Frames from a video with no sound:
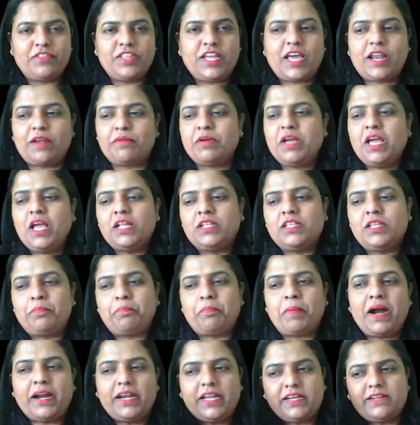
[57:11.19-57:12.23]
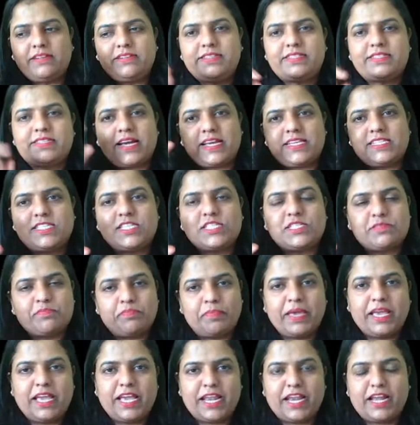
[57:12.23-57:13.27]
The particle size is
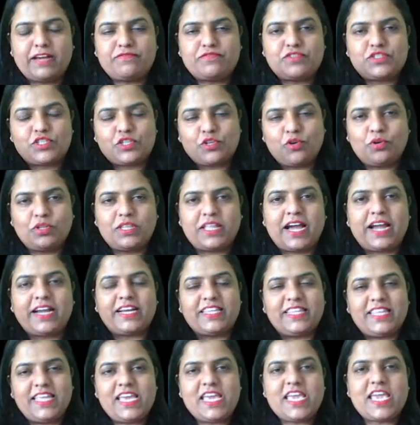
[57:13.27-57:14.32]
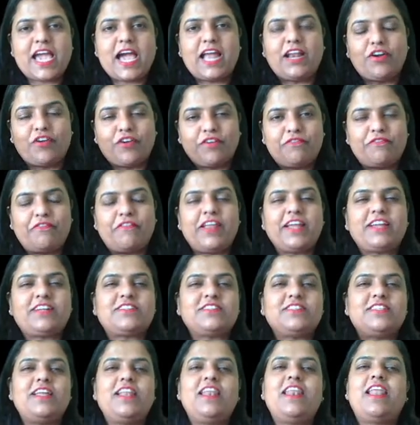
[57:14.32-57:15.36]
big enough so that they can
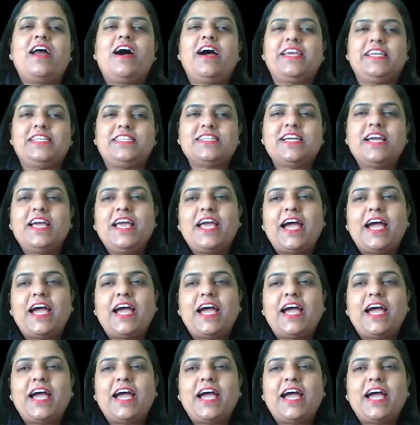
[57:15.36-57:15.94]
reflect the light,